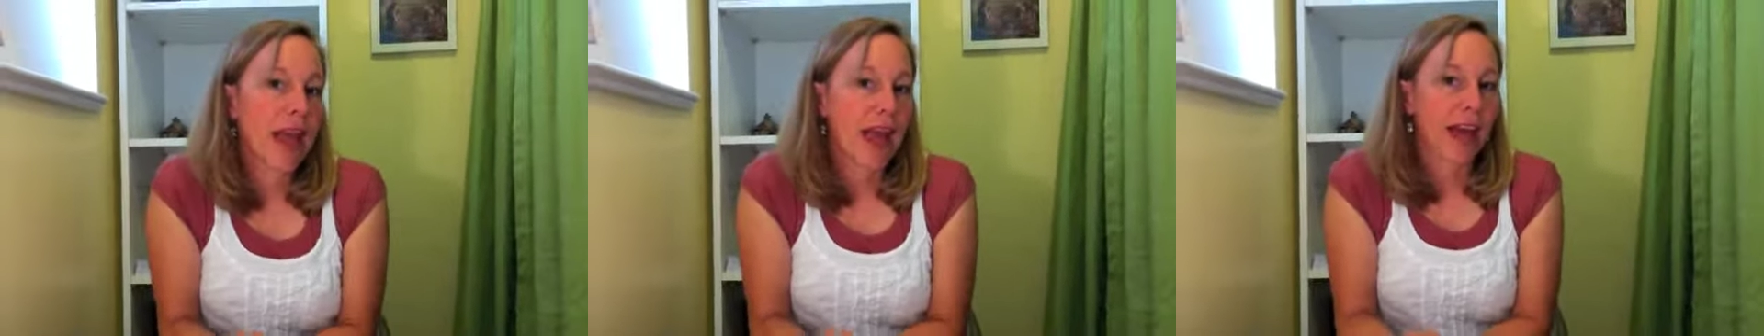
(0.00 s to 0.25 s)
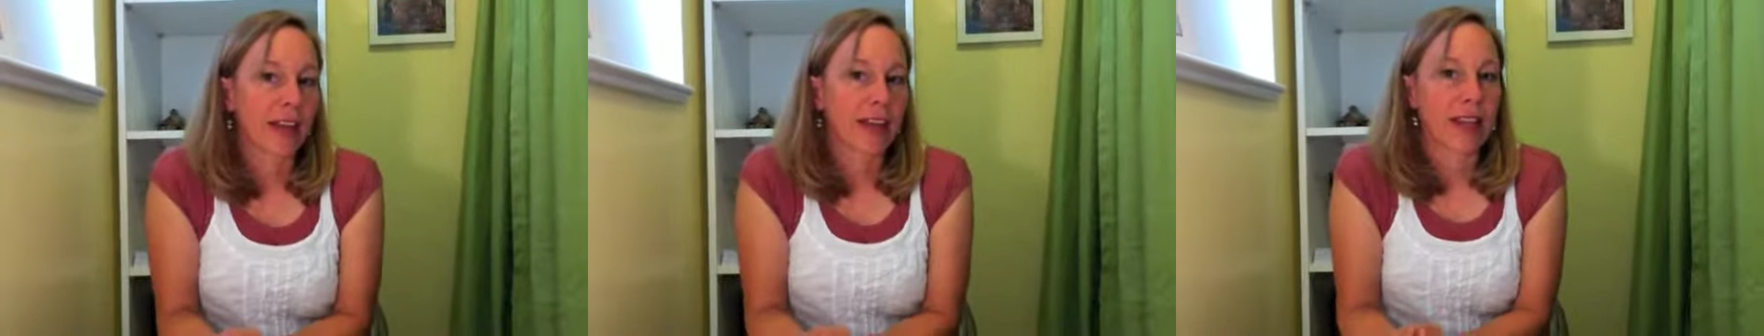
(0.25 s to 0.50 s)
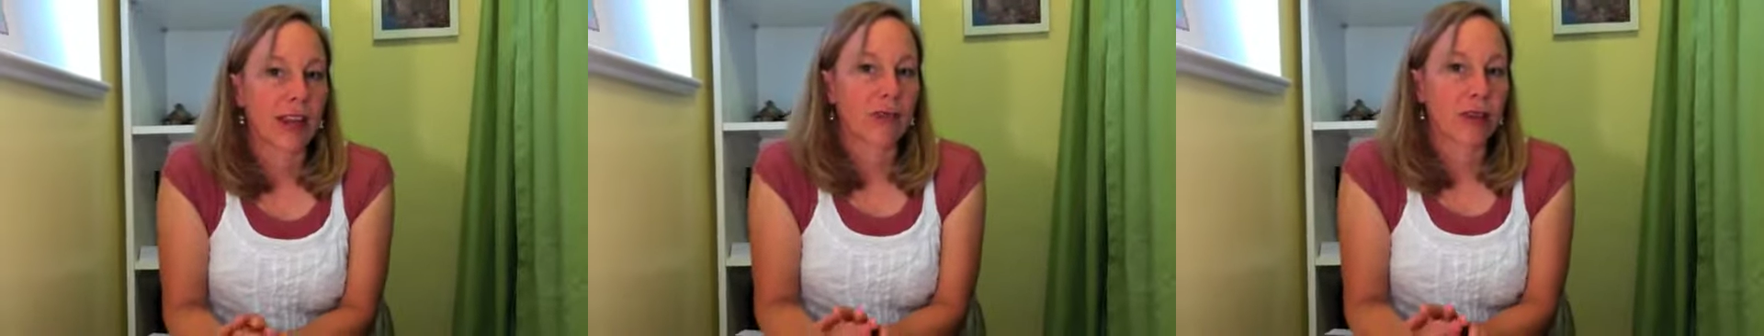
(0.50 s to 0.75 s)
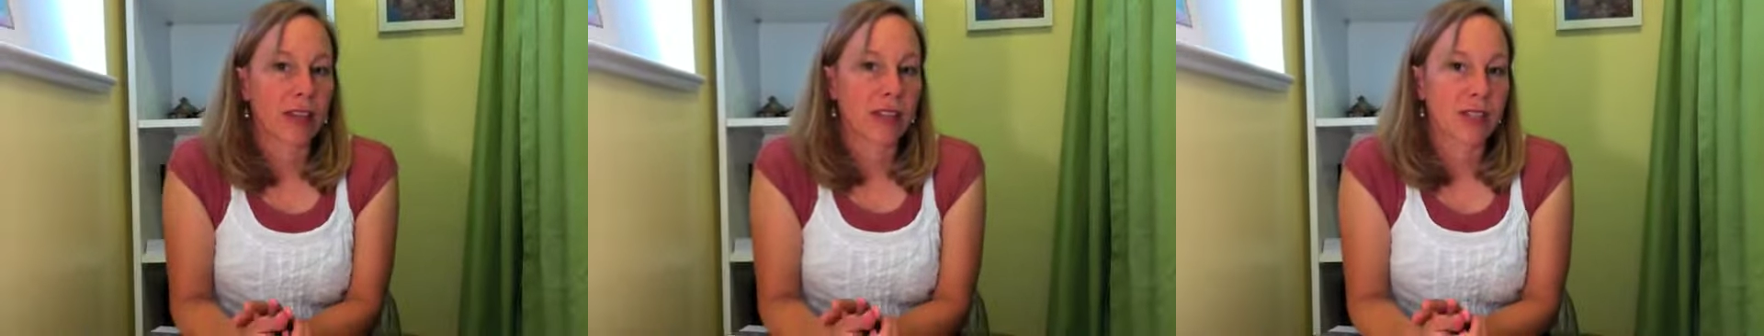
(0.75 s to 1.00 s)
and
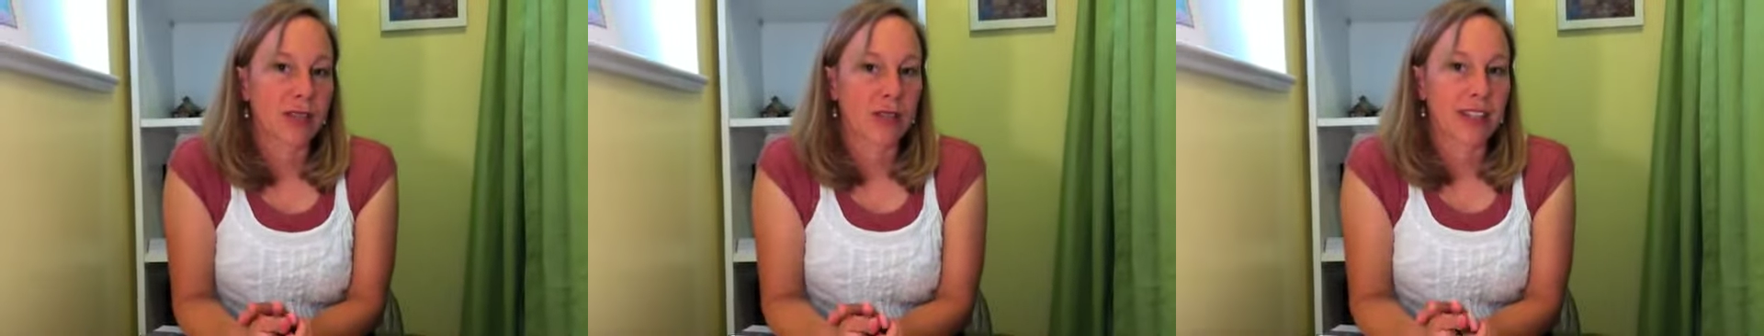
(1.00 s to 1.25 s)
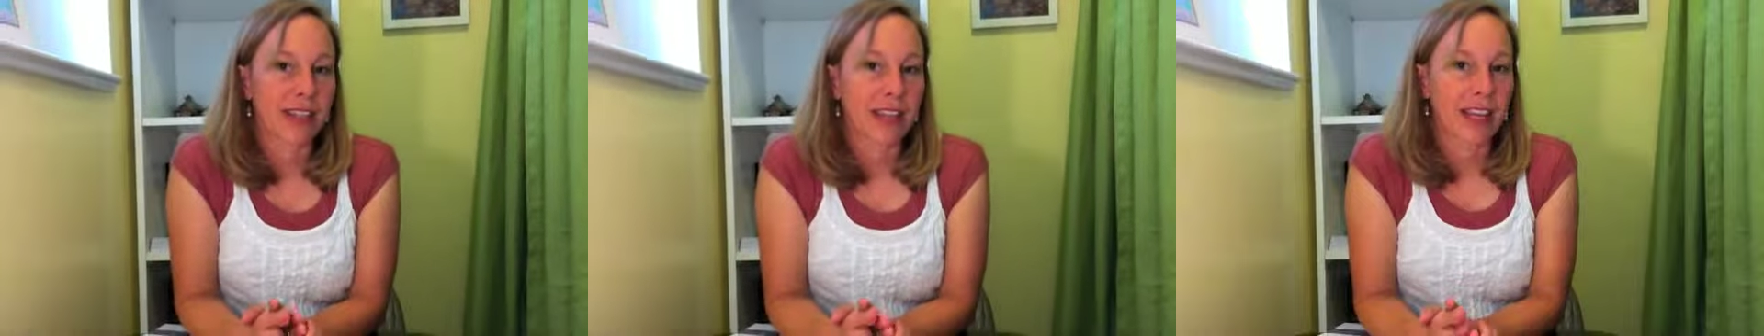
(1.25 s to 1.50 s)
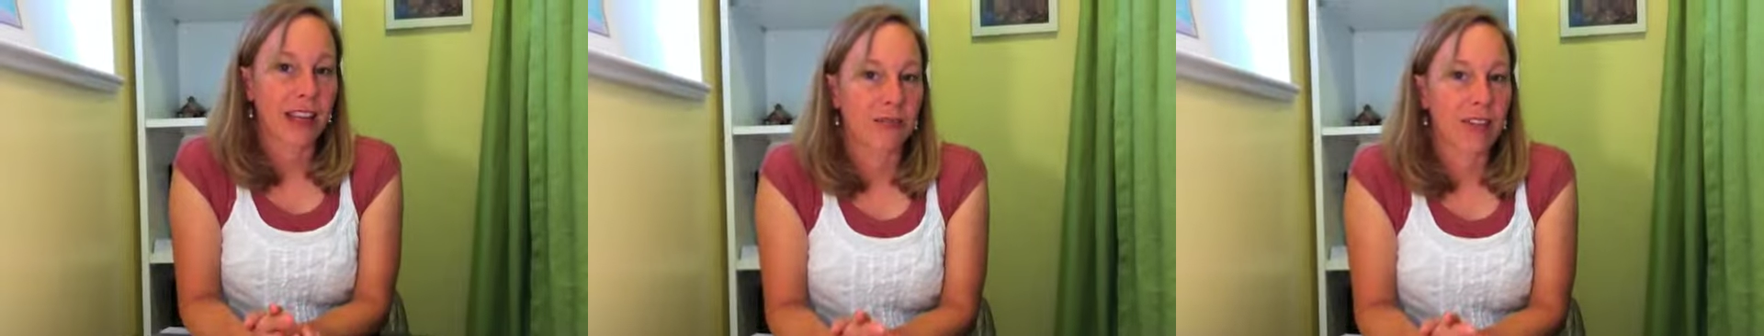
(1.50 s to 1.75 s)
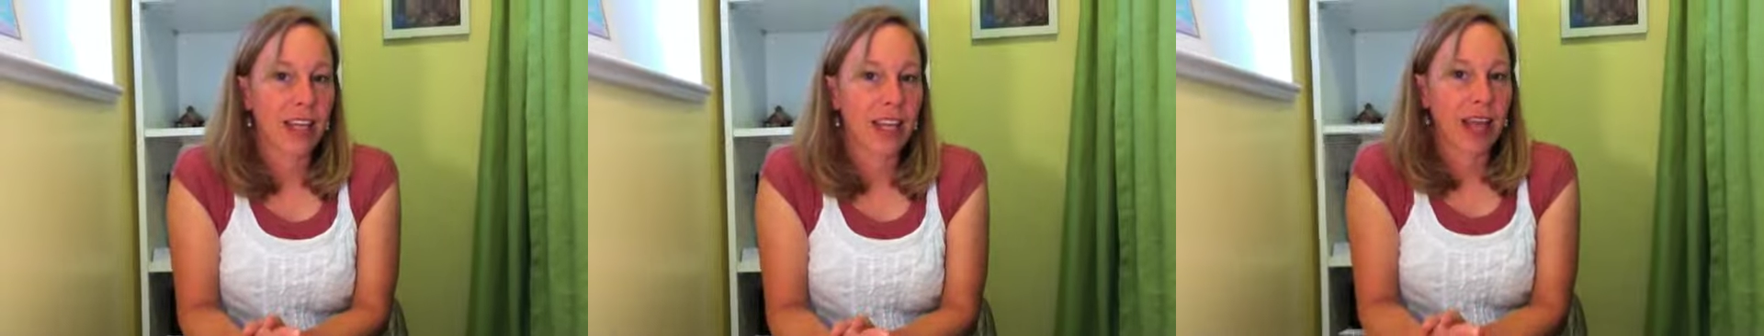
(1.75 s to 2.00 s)
then read the stories in the
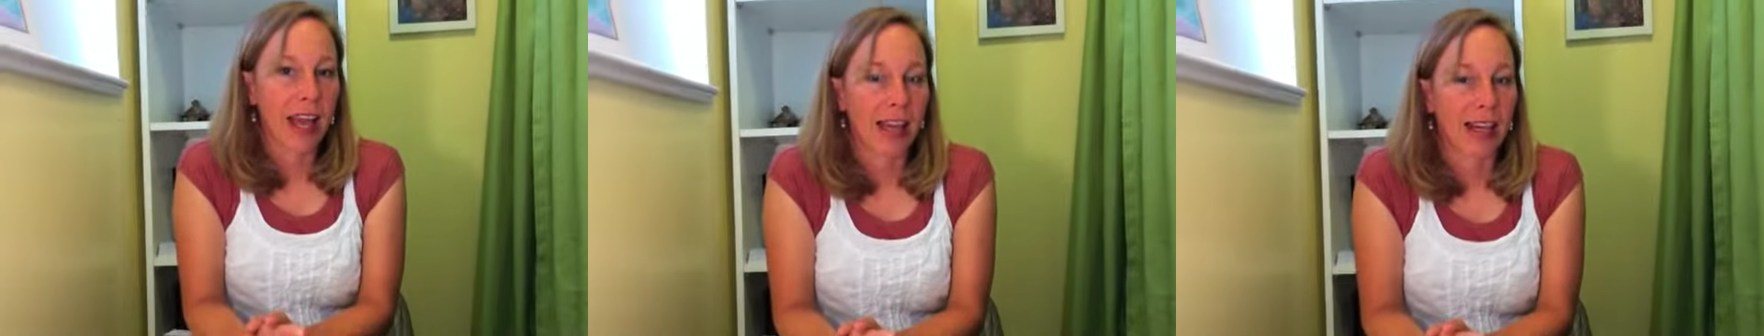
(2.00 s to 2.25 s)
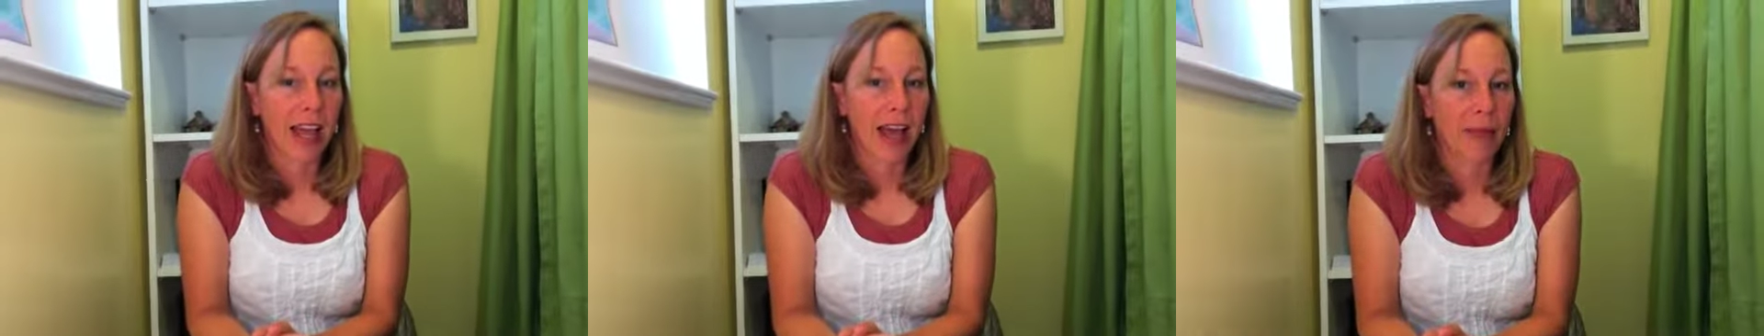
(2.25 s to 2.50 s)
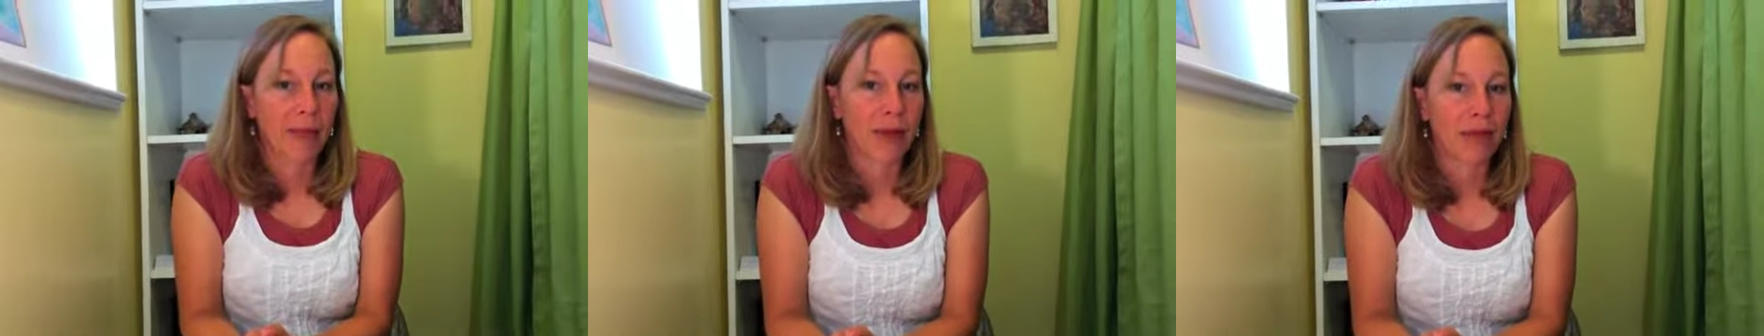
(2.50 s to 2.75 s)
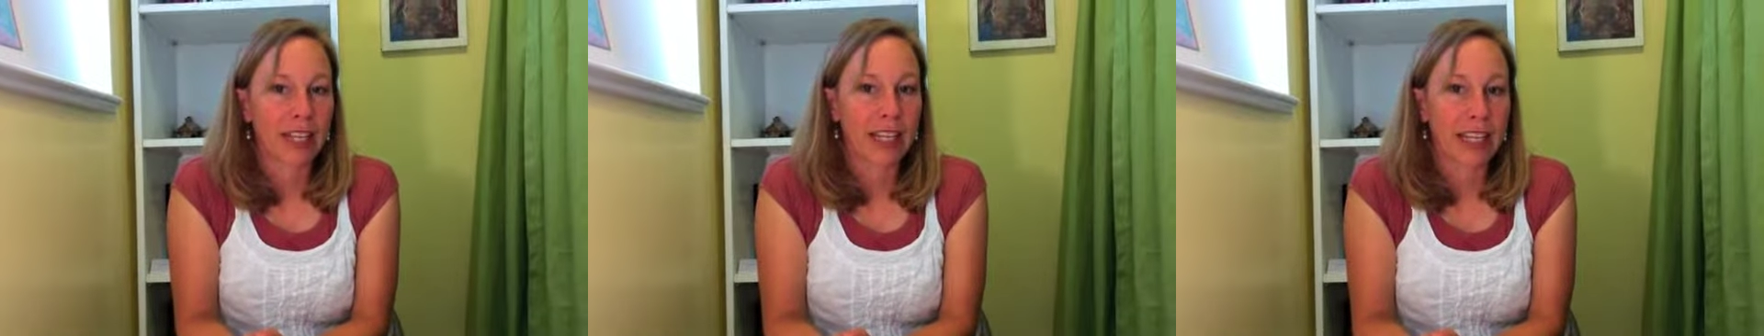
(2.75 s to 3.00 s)
evening, and
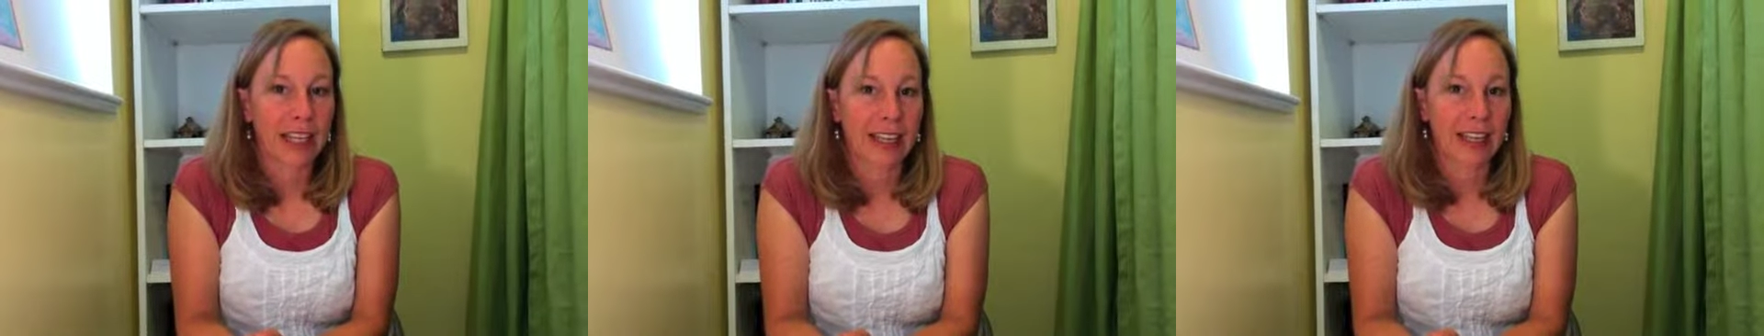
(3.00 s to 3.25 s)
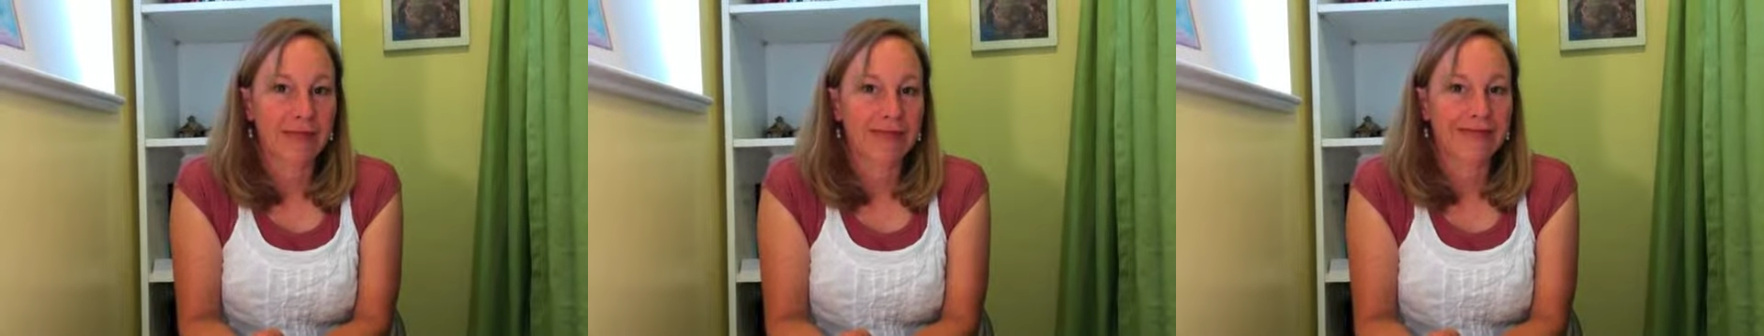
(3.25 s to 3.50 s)
happy reading.